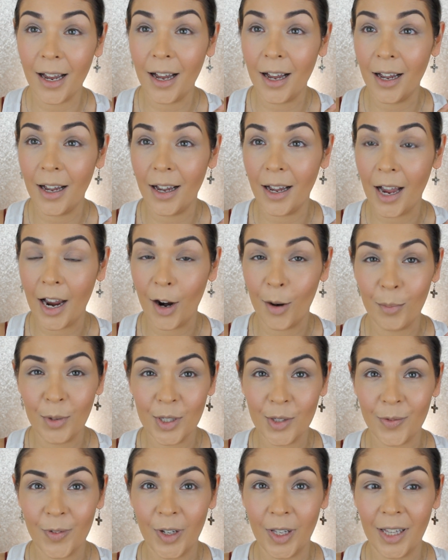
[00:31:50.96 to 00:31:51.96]
Uh, I
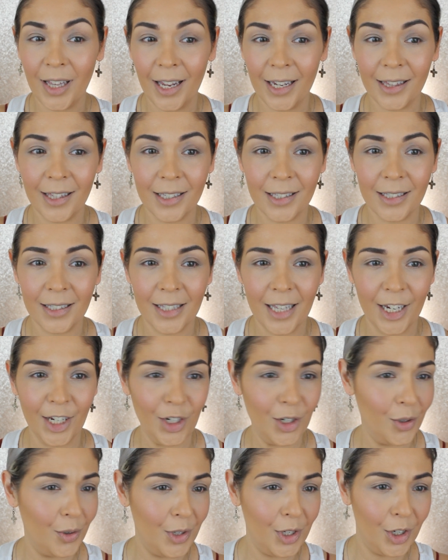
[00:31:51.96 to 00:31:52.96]
almost feel like this is
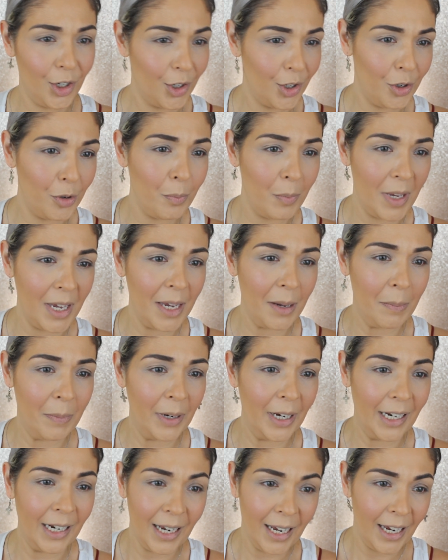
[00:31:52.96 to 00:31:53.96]
like new year, new me,
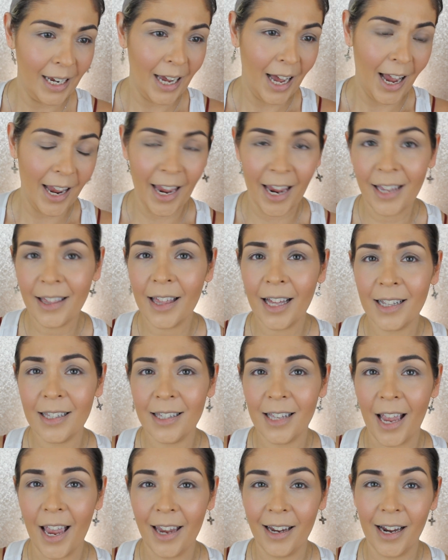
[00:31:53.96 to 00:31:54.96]
but I hate that
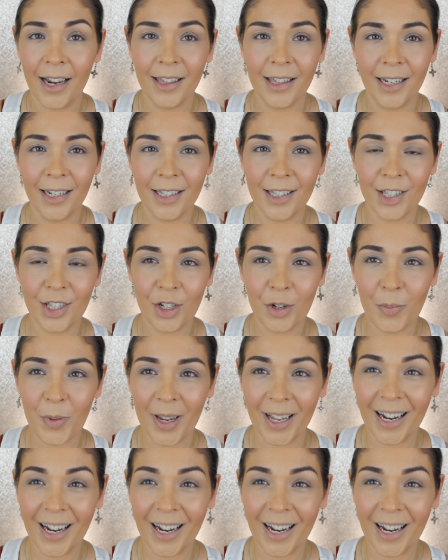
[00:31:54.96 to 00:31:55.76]
saying. I think it's stupid.